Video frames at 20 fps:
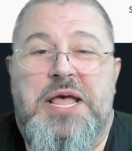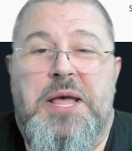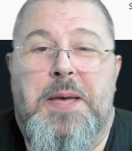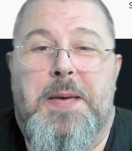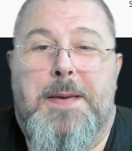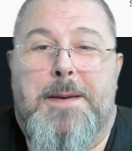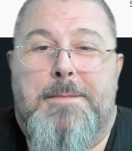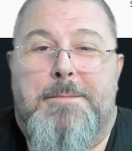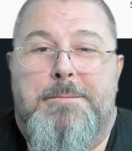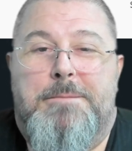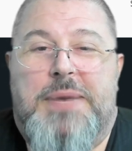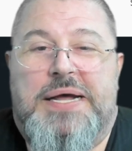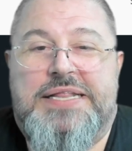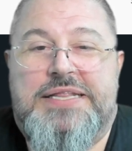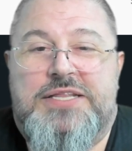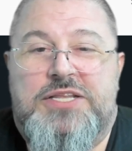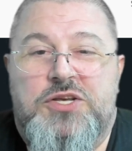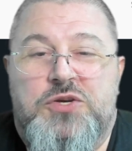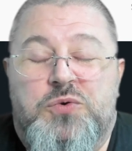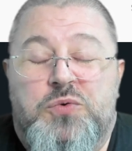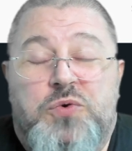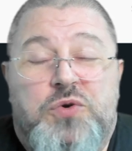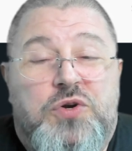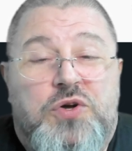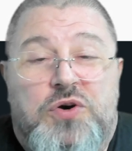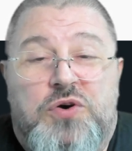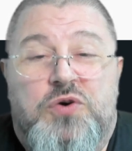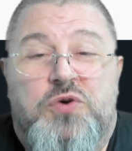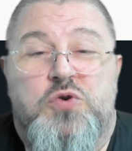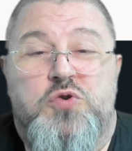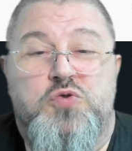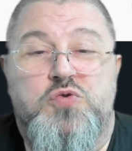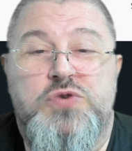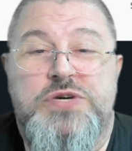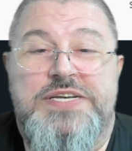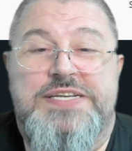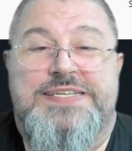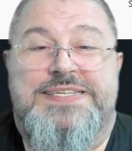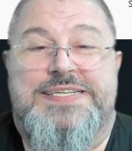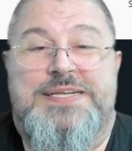But you know who
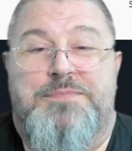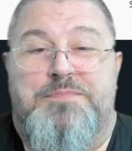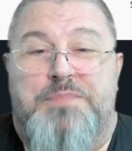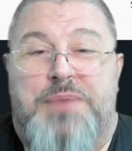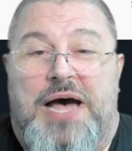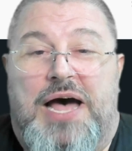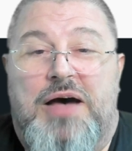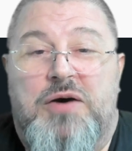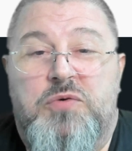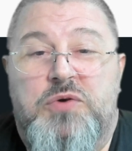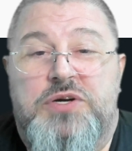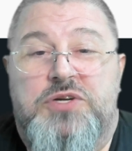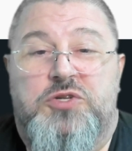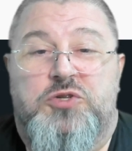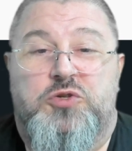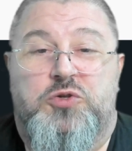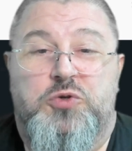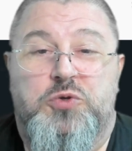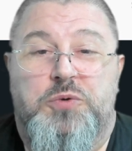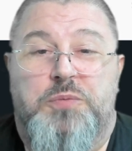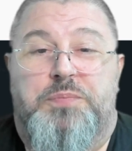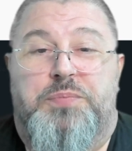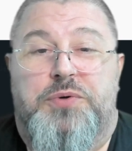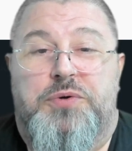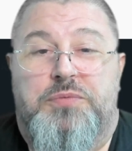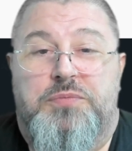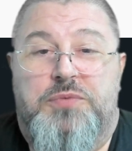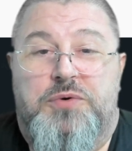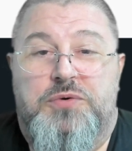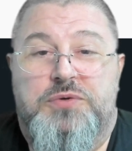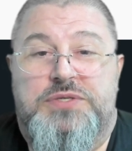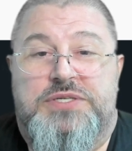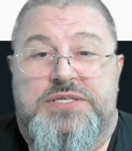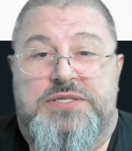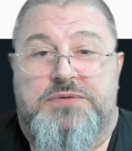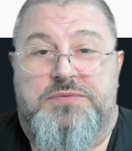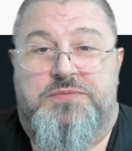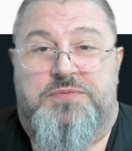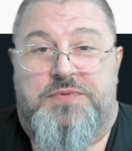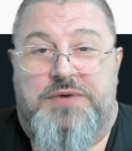is the power to promote
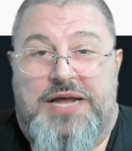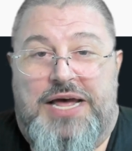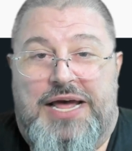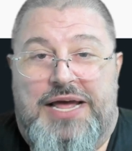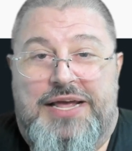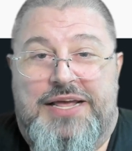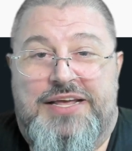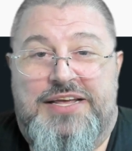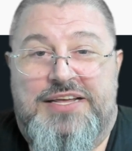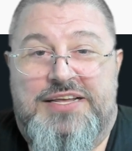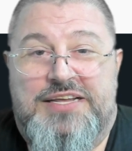SimFly?